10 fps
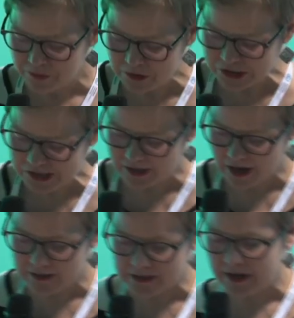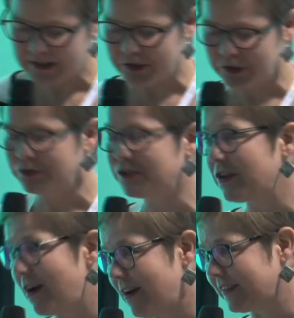first I'd like to
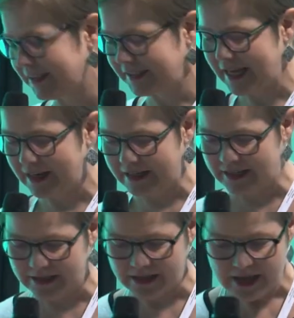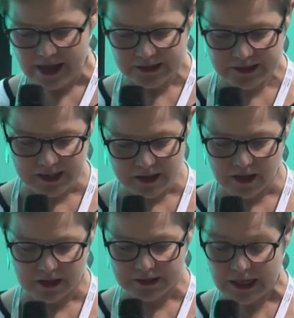start telling
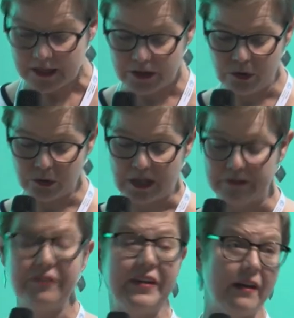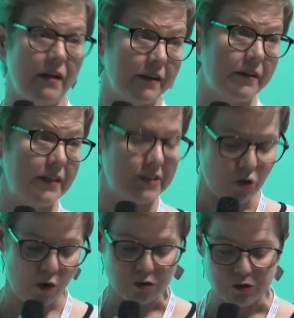you that Finland is
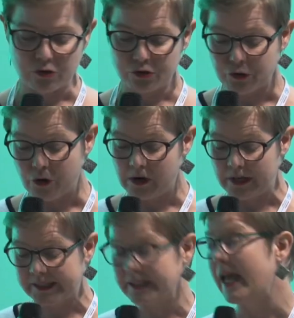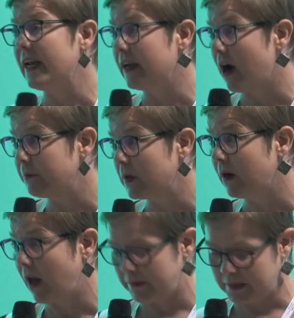also strongly scaling up
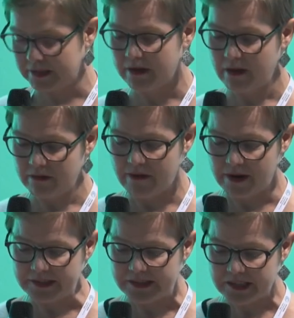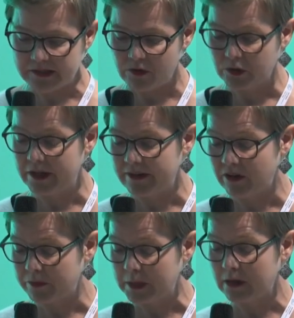climate finance for the
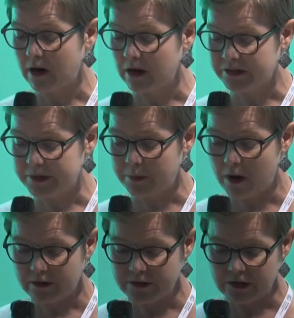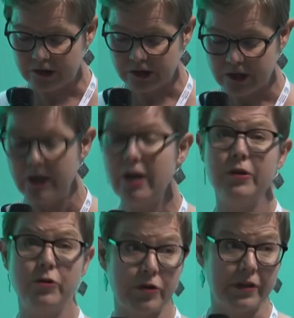developing country partners.
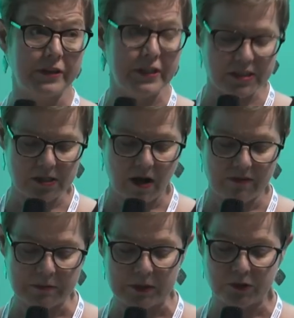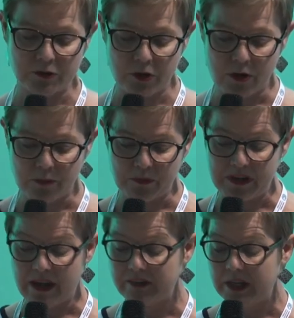During this government term, we
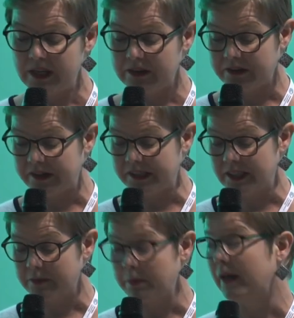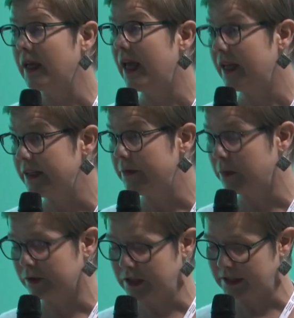have increased it by
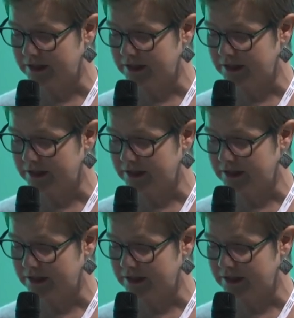80%.